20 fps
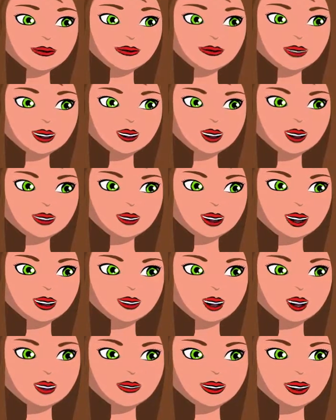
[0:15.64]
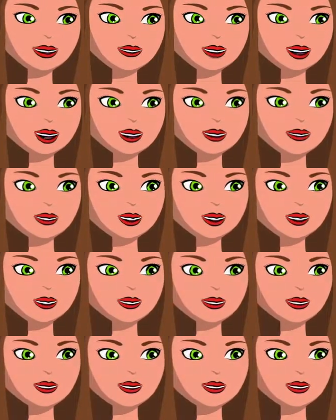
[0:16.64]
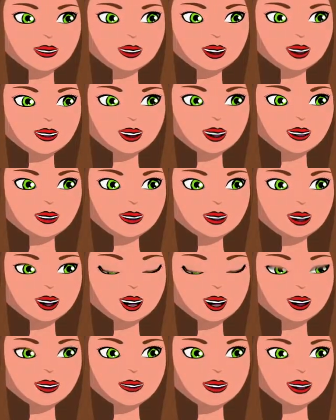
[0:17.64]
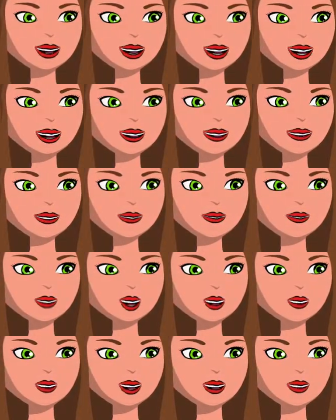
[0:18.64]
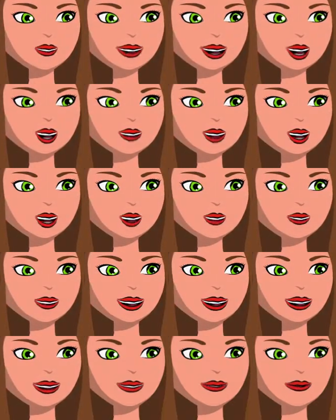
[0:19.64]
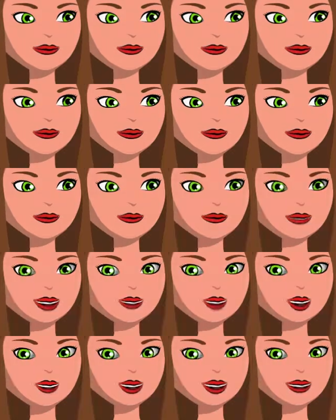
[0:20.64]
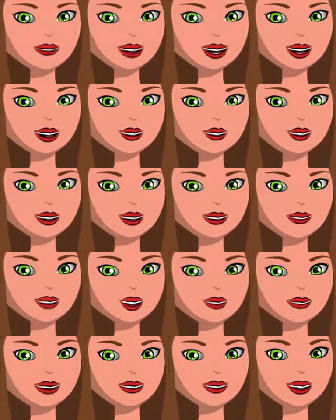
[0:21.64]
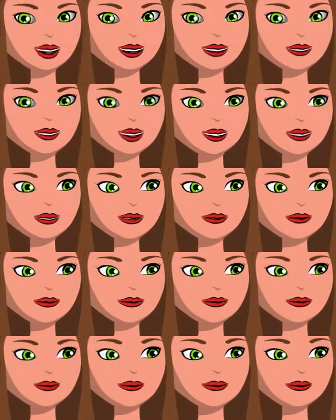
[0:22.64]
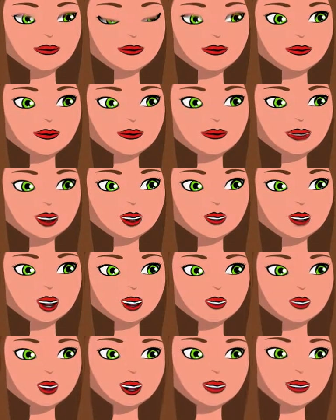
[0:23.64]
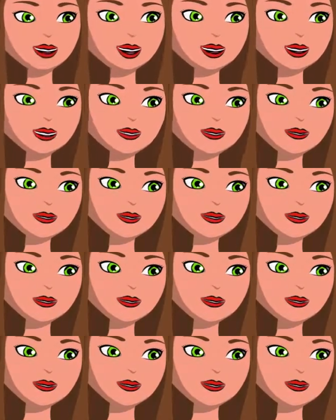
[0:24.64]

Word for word: let's consider this driver that didn't slow down approaching the stop sign. Distraction can always happen. You may notice